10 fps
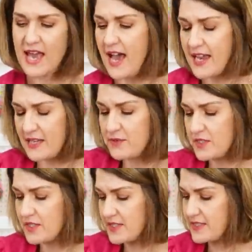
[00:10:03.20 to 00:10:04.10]
and it would
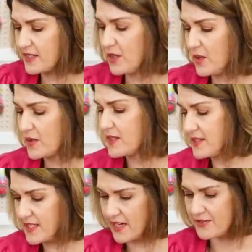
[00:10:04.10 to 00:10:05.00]
just look
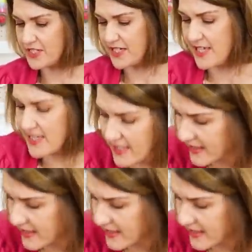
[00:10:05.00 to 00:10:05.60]
so chic